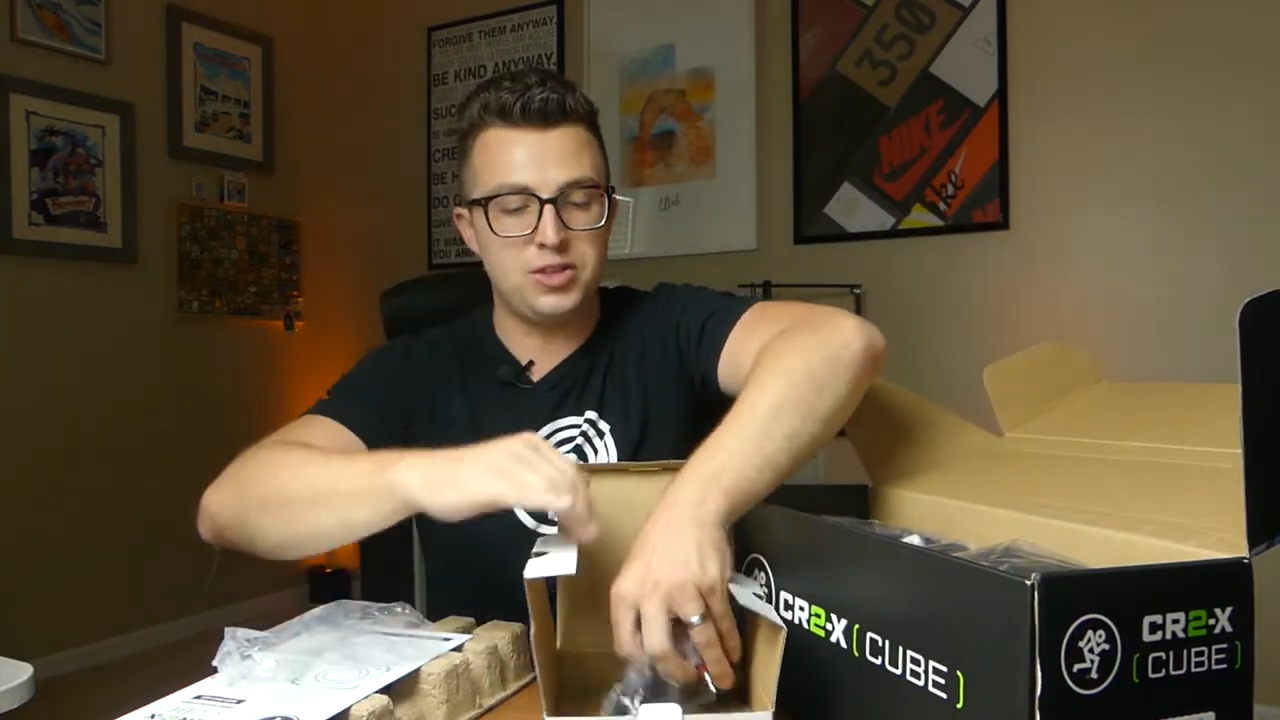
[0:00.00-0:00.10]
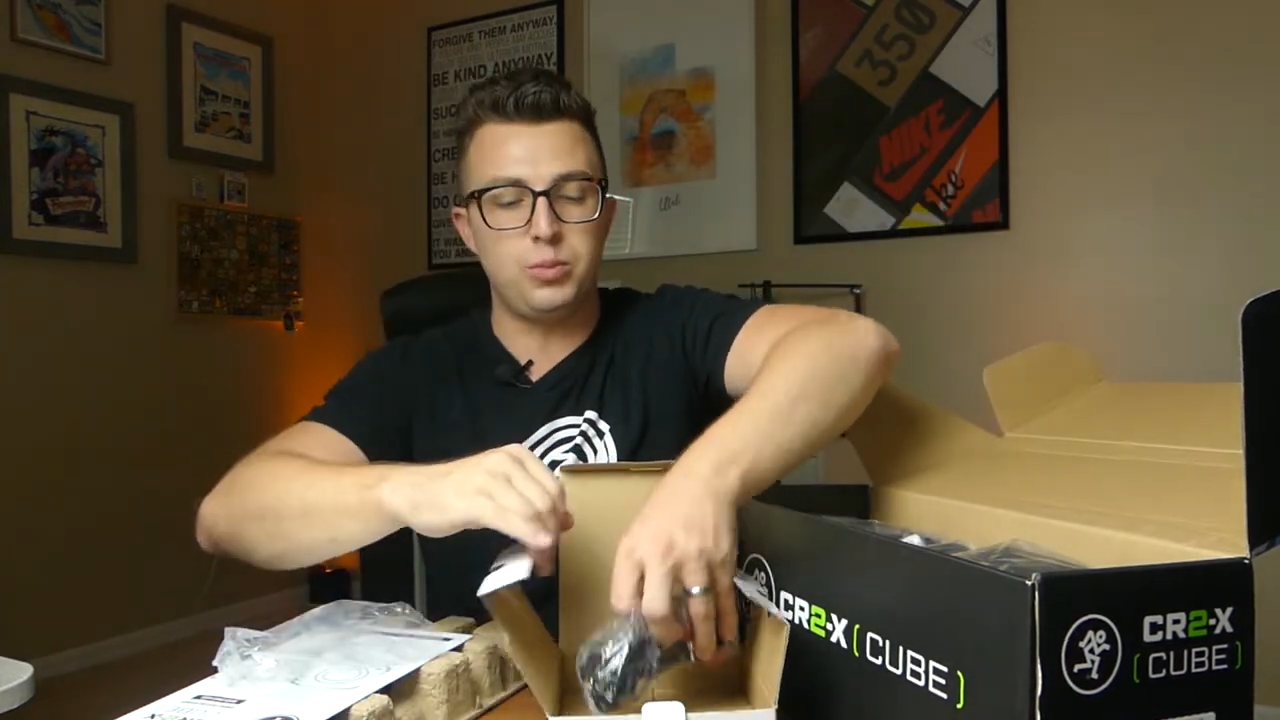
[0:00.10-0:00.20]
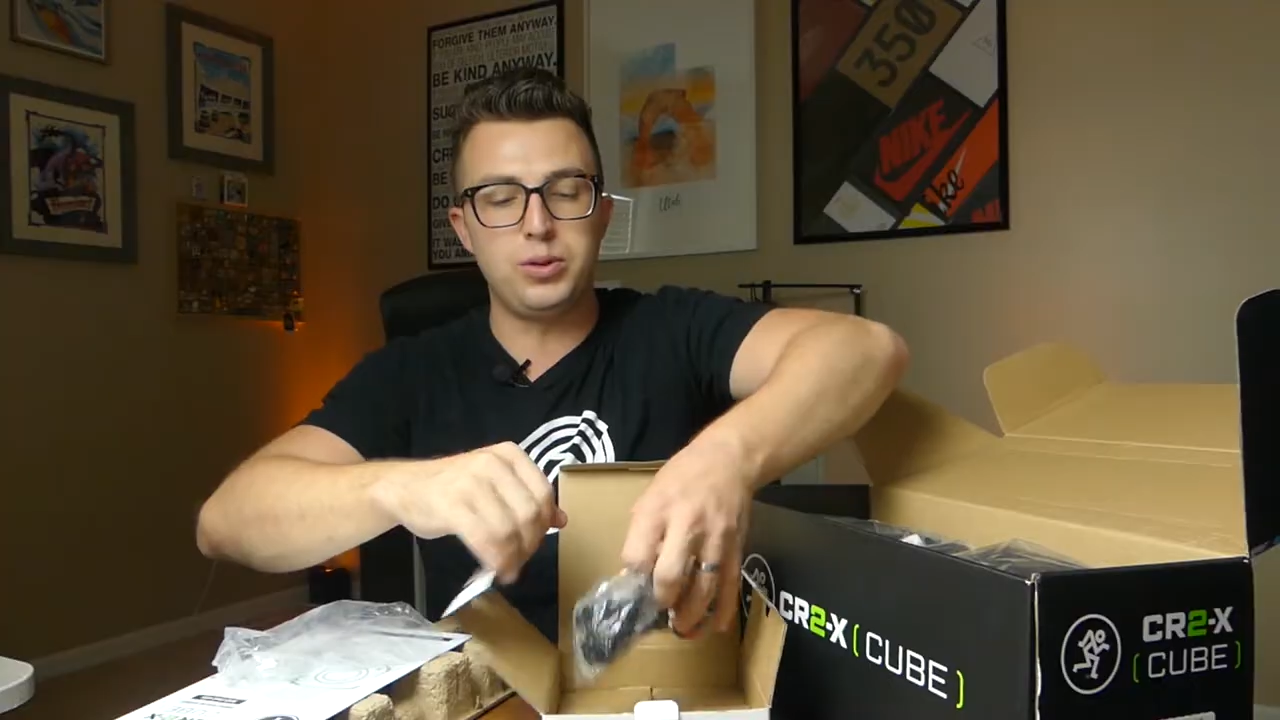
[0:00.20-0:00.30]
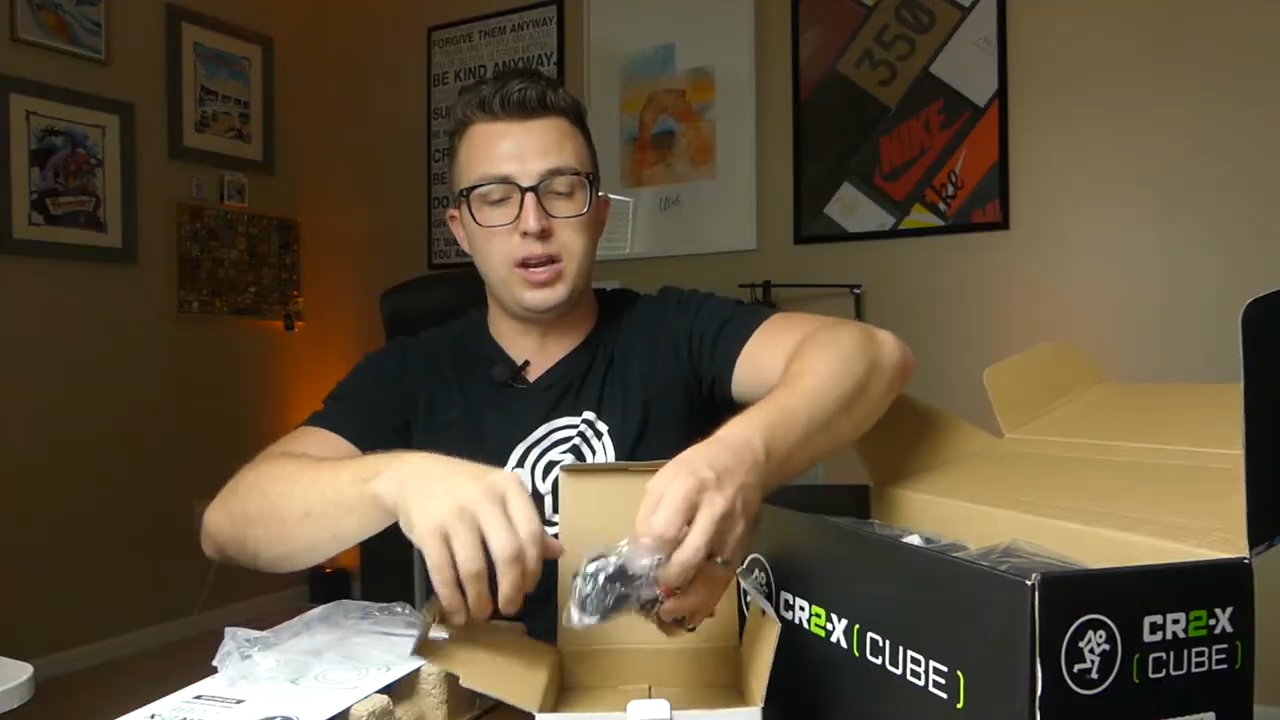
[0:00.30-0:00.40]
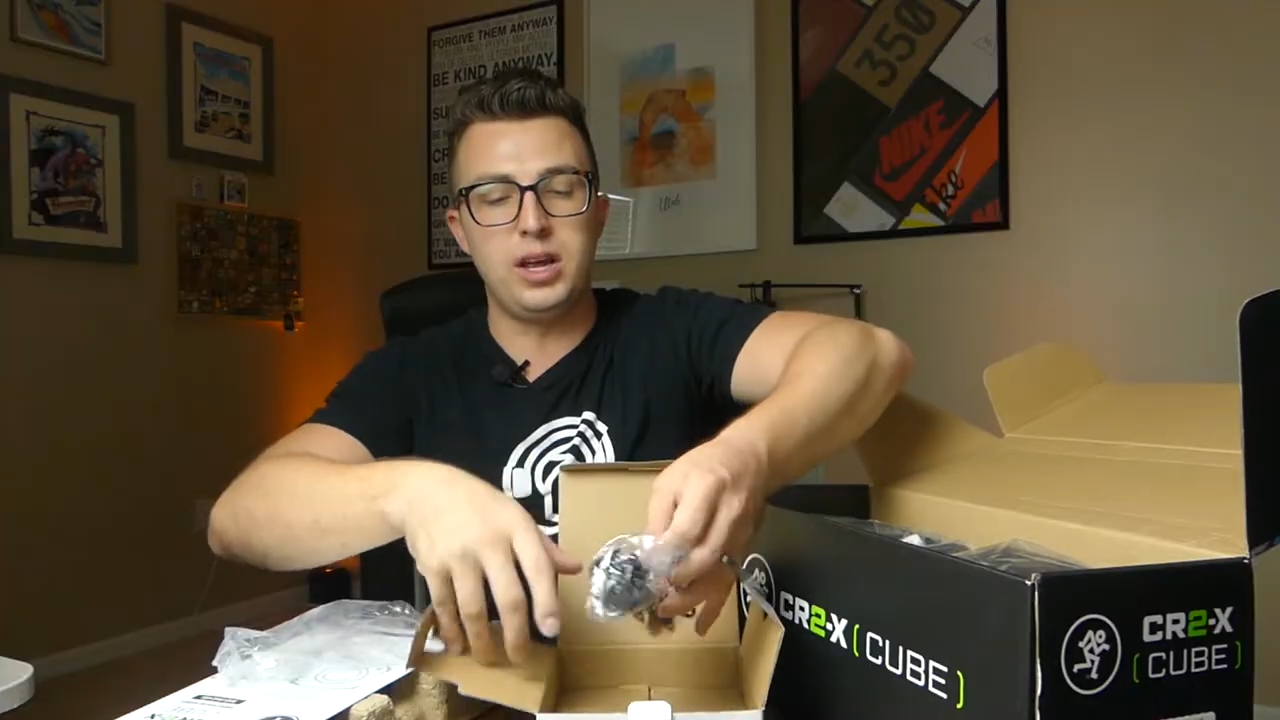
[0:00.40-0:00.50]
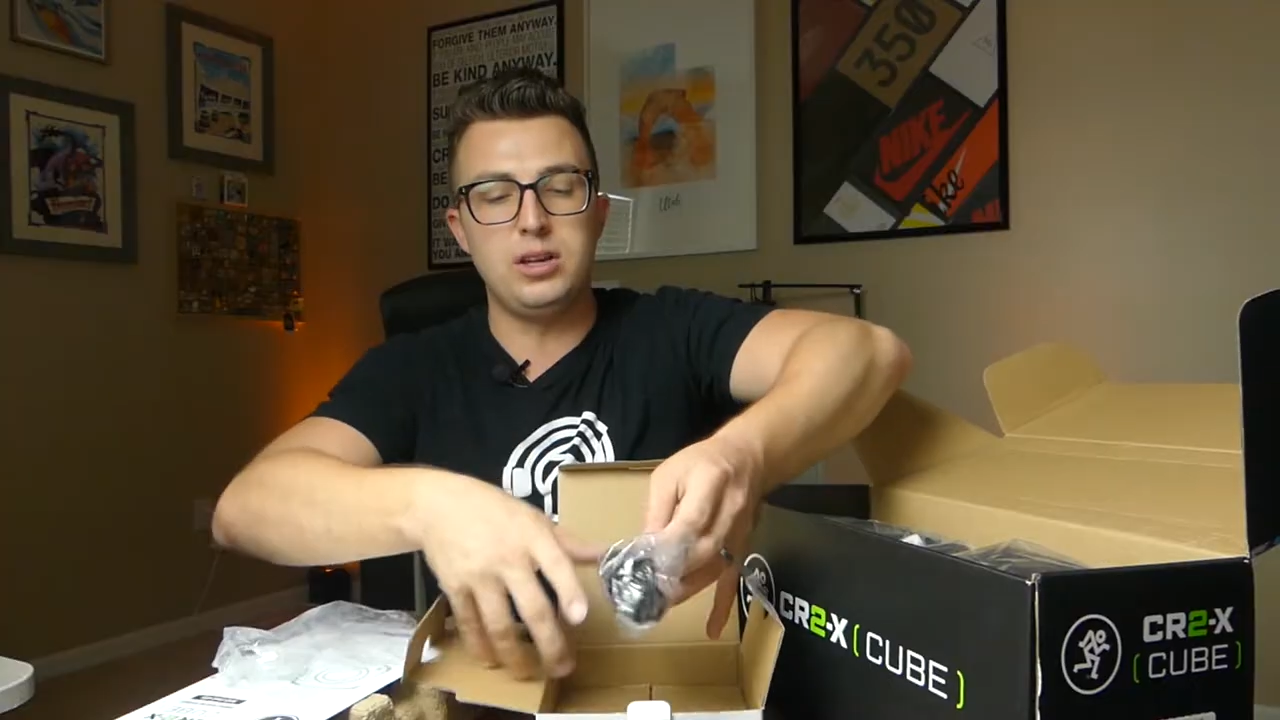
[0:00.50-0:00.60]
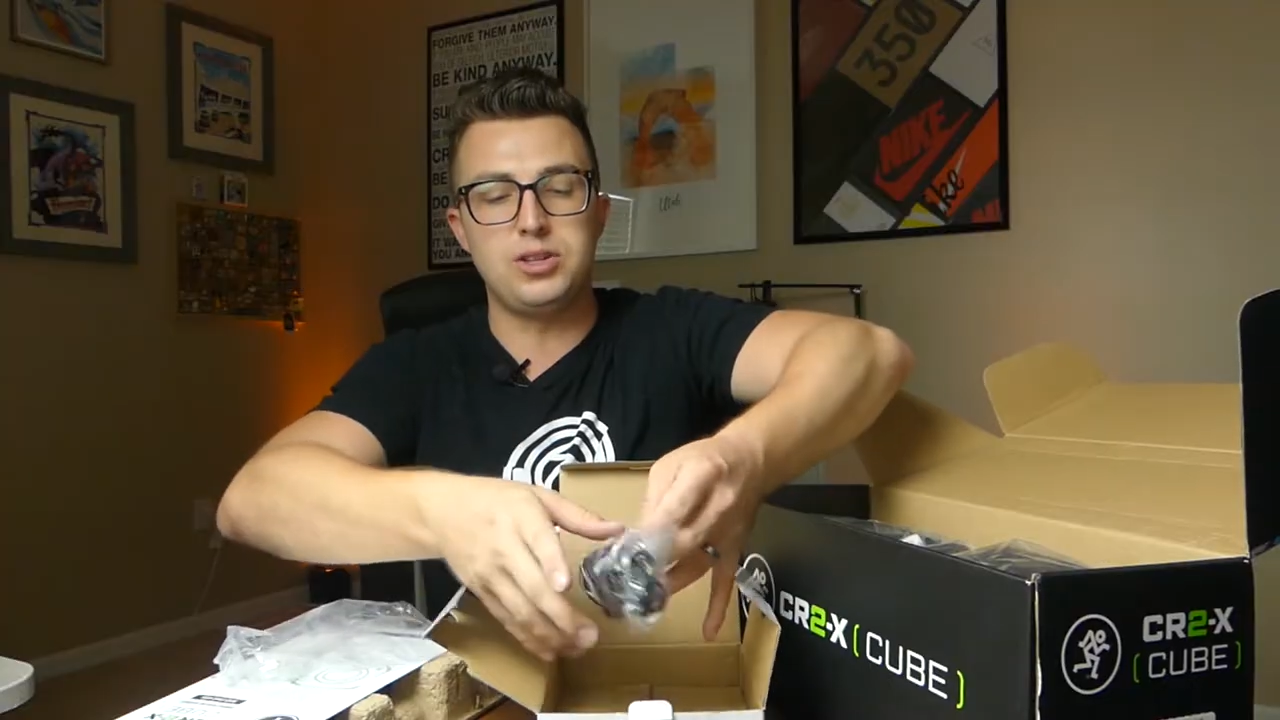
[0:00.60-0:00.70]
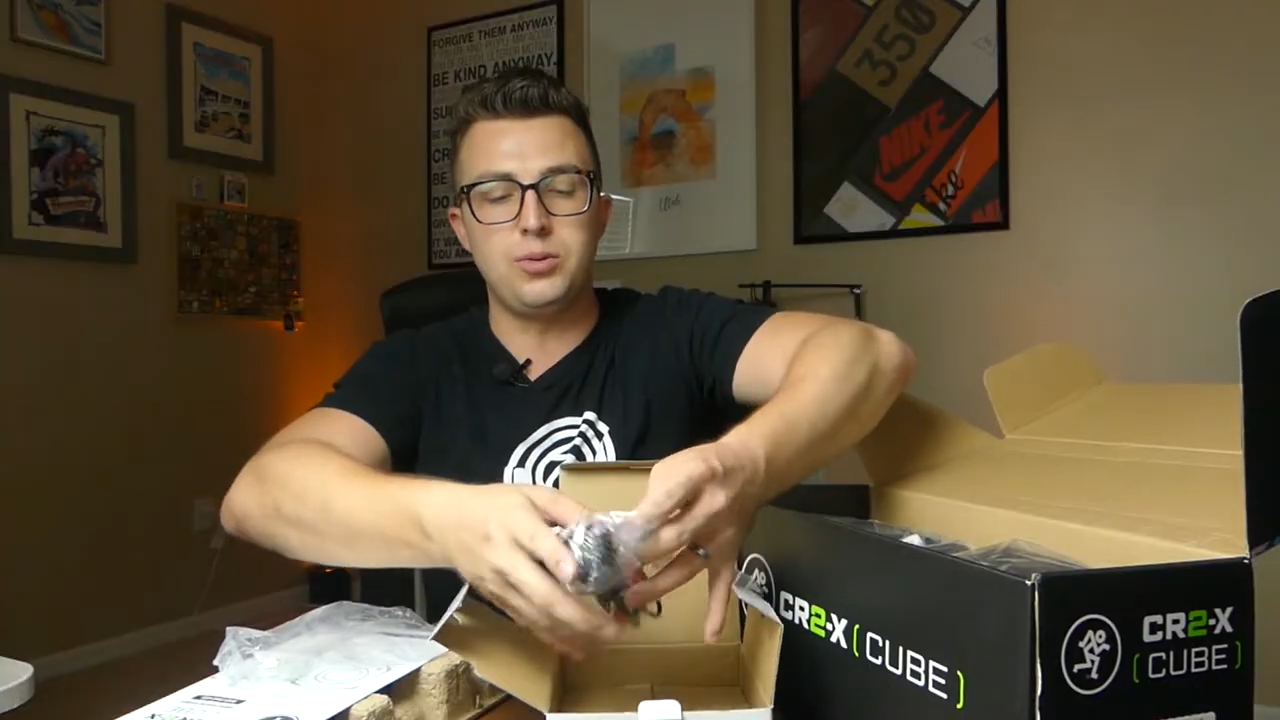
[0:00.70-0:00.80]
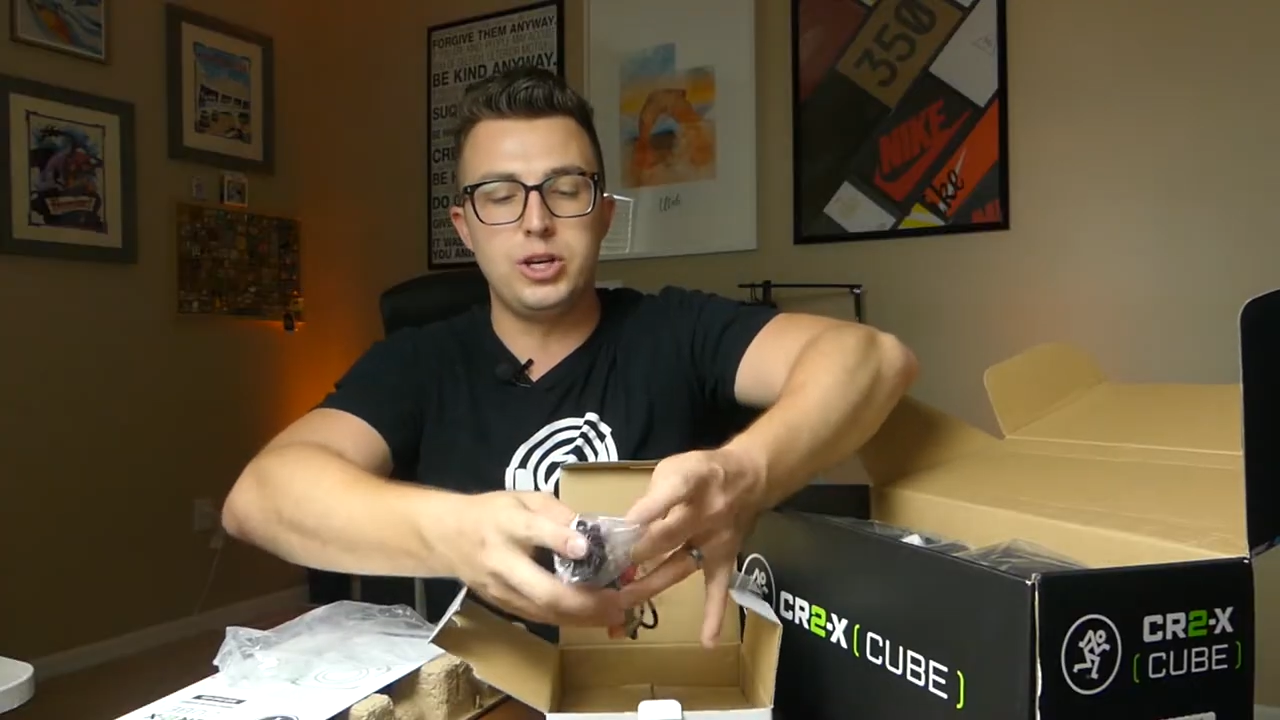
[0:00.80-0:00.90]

so plenty to